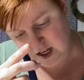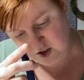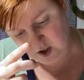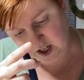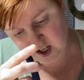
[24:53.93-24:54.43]

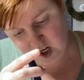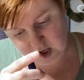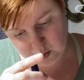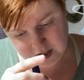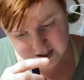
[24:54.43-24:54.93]
try to cut
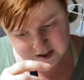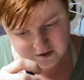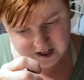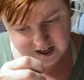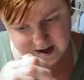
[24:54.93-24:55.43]
one of these
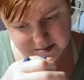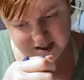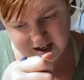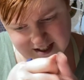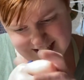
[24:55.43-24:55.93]
friggin' hip
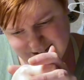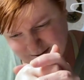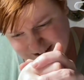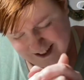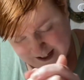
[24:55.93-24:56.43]
sockets out.
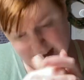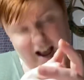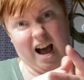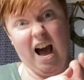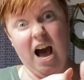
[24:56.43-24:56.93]

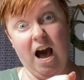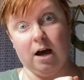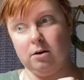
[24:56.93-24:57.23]
Ah!